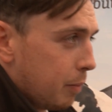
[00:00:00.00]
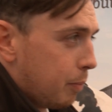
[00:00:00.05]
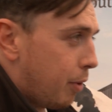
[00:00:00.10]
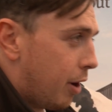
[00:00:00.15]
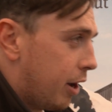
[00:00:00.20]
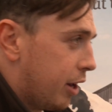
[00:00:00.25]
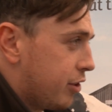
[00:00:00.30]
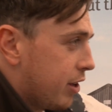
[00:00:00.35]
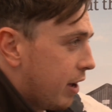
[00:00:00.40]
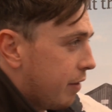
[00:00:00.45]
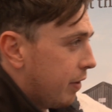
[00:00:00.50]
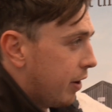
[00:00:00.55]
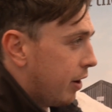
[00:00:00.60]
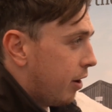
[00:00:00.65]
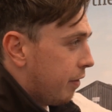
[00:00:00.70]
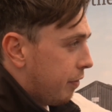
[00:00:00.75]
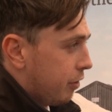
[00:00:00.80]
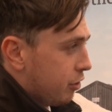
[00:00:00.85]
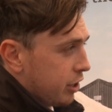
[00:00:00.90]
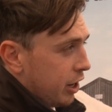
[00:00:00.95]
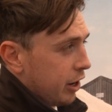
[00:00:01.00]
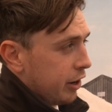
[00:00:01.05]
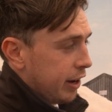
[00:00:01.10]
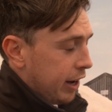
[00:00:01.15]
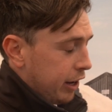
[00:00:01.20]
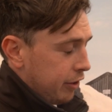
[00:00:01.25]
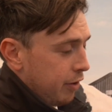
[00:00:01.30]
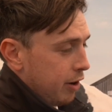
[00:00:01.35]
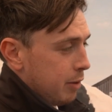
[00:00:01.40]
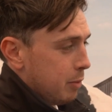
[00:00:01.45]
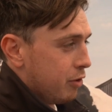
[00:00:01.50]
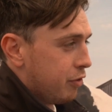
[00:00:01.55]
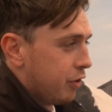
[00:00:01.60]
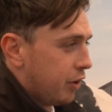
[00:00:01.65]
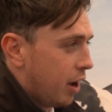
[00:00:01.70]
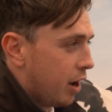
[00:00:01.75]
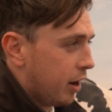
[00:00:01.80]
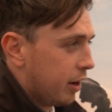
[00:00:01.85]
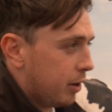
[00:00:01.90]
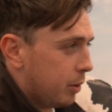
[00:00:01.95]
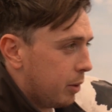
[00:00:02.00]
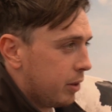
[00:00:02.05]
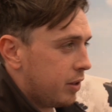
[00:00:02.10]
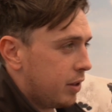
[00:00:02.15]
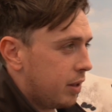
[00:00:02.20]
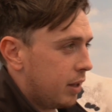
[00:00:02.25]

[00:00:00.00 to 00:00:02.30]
products you have on offer, Sharon. Thanks very much for talking to us.